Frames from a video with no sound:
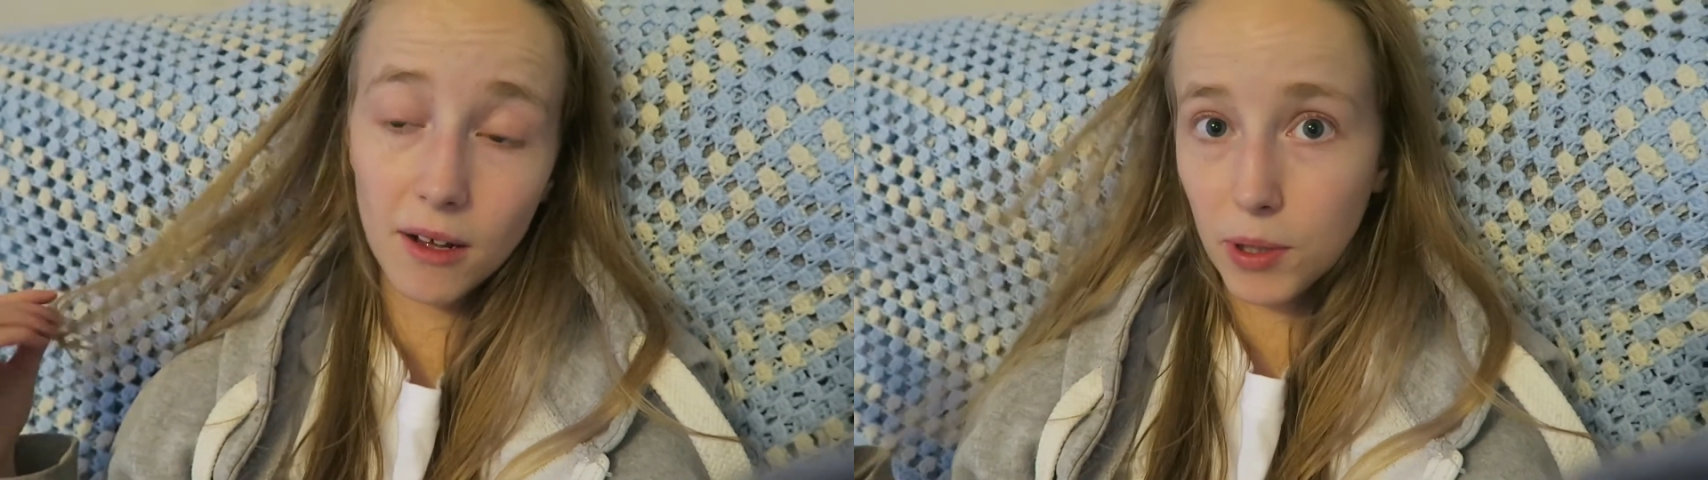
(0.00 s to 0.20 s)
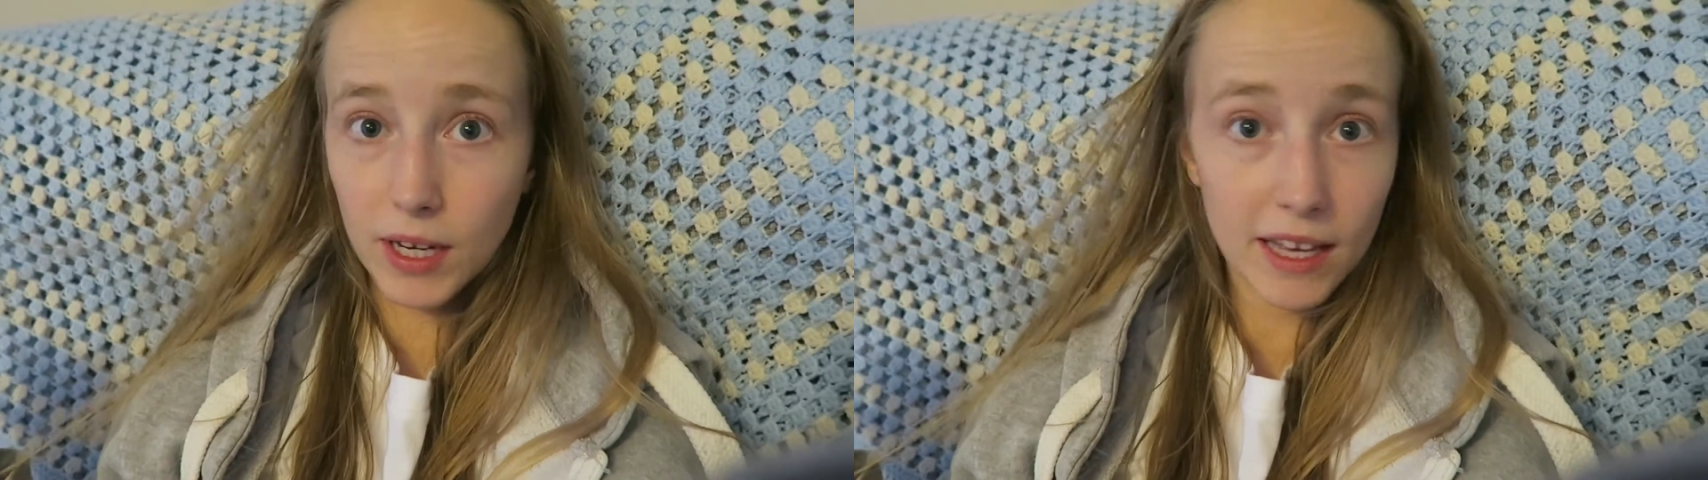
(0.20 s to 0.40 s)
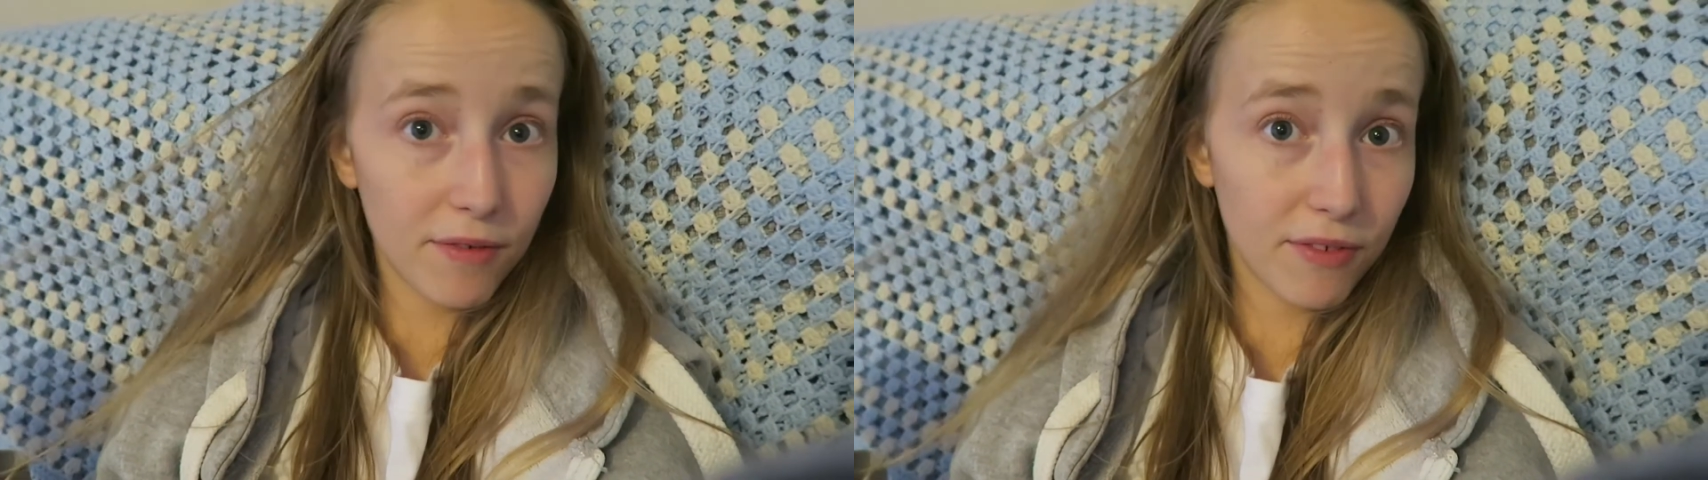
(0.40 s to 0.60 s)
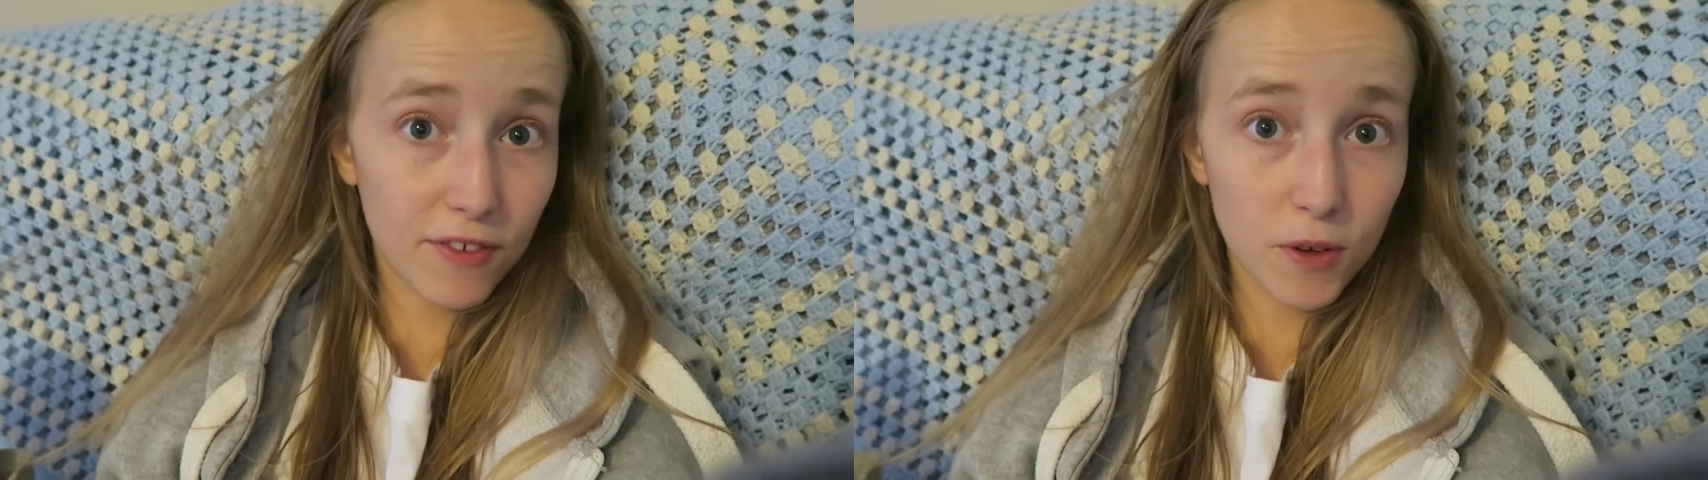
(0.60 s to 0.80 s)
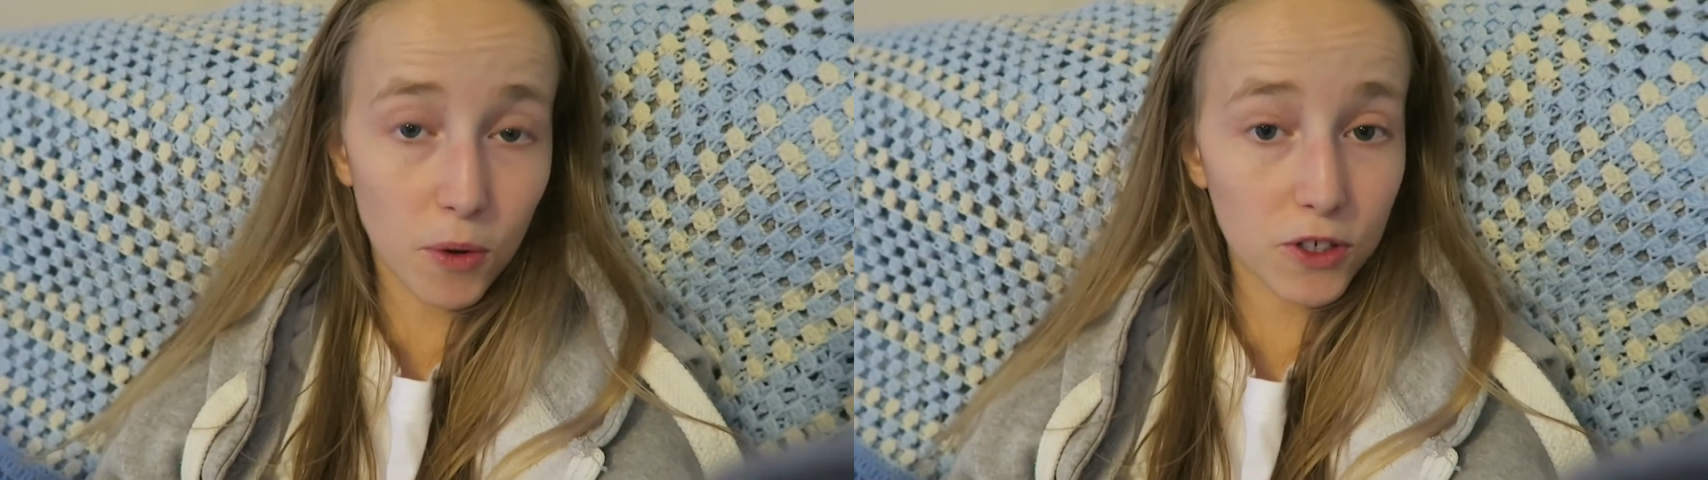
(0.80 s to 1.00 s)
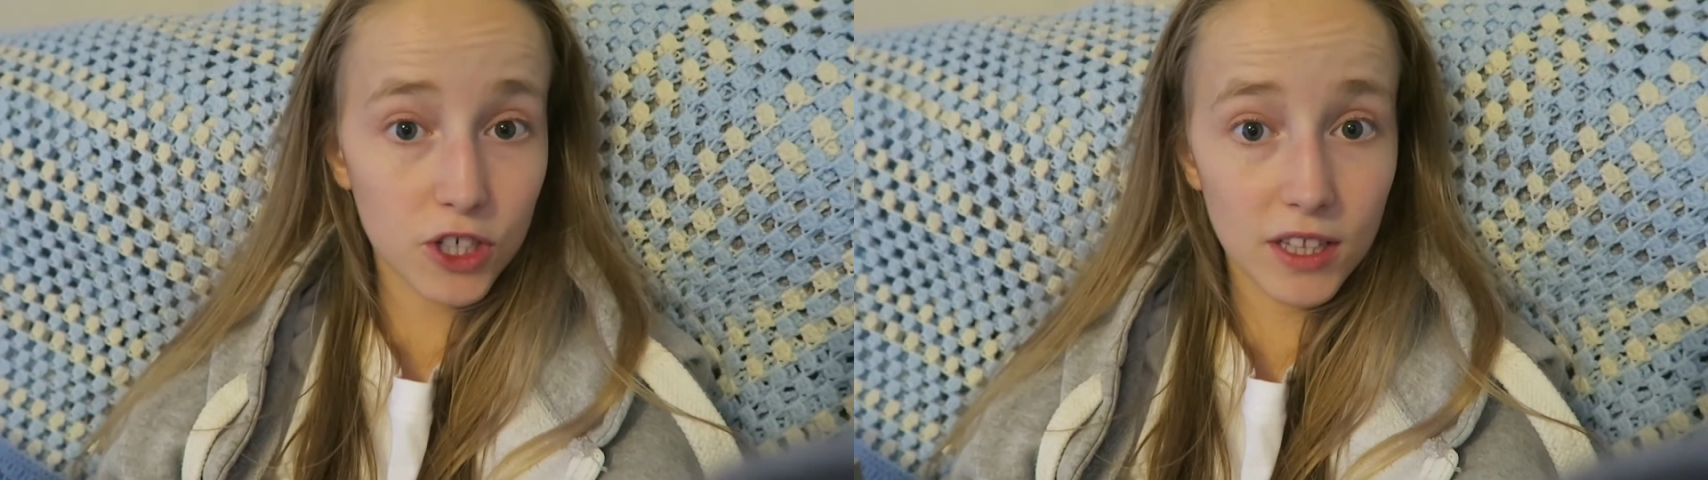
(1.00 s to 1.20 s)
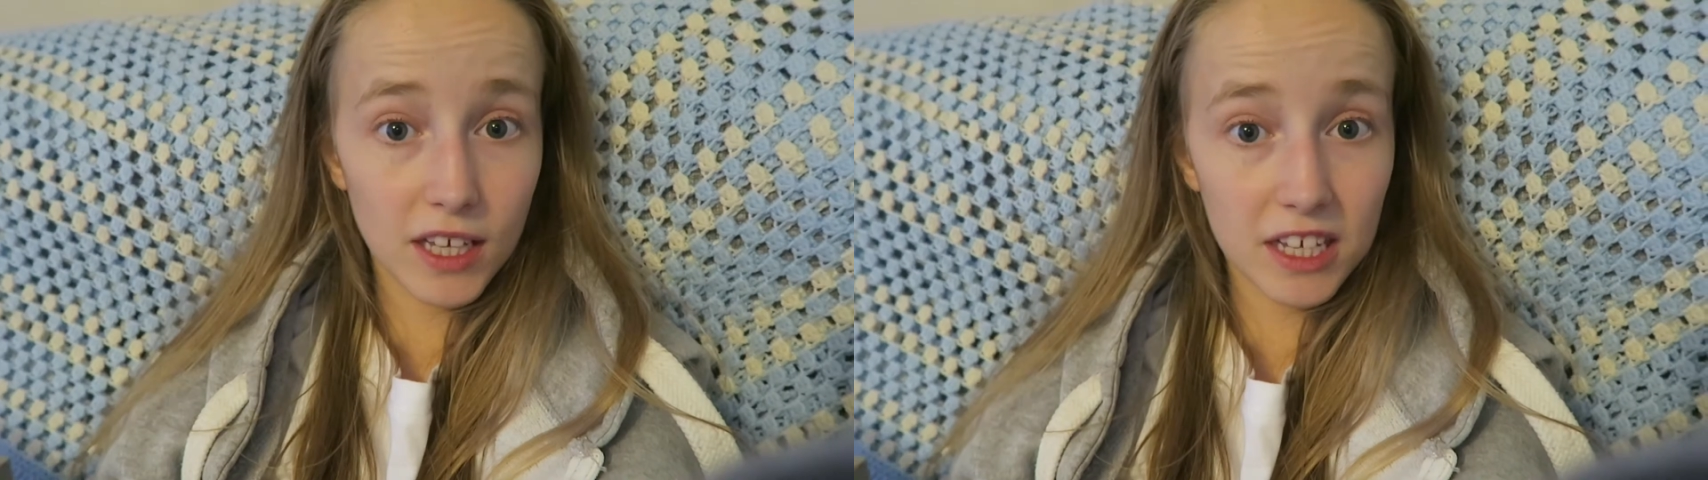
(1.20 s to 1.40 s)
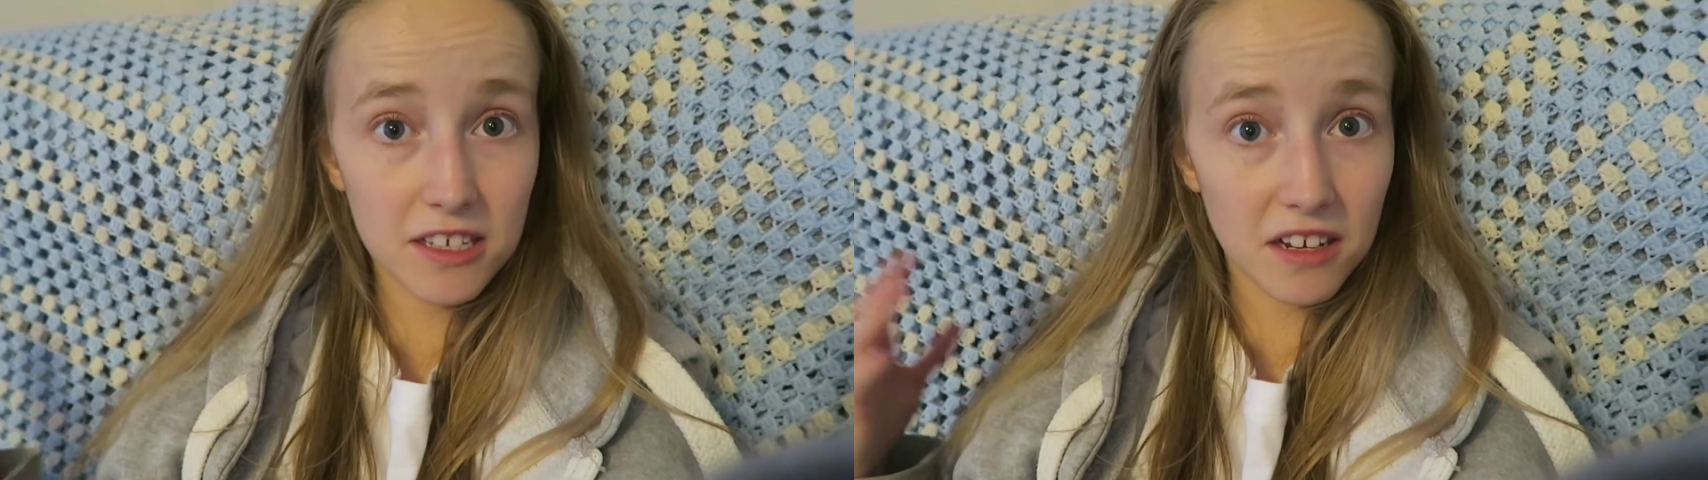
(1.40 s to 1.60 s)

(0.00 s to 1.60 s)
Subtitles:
But Liv, if you're watching this,